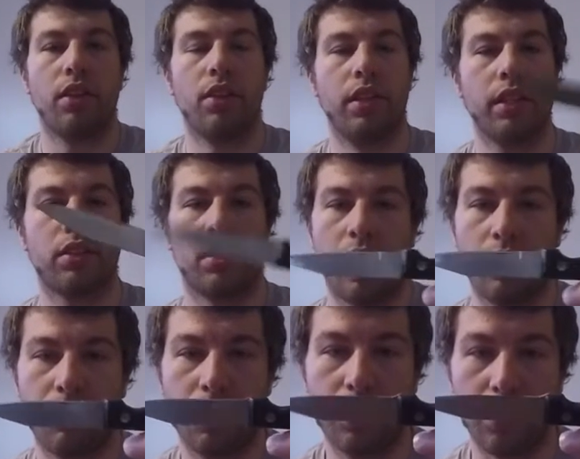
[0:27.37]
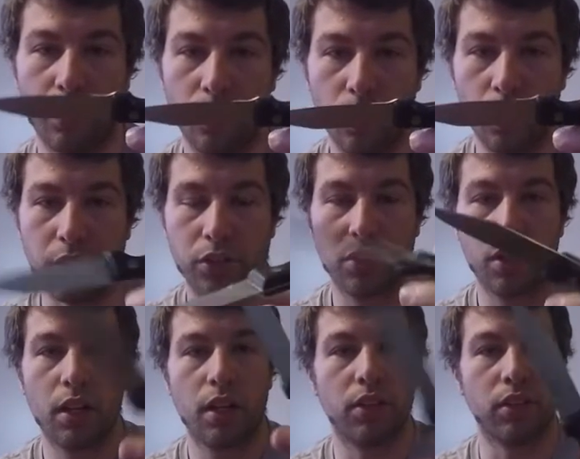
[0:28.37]
this knife here, which
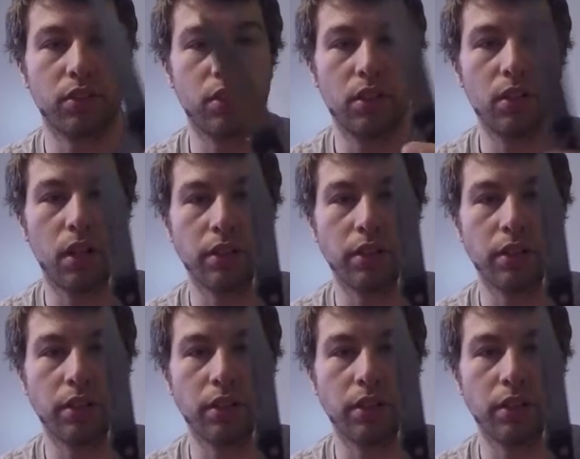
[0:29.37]
the steel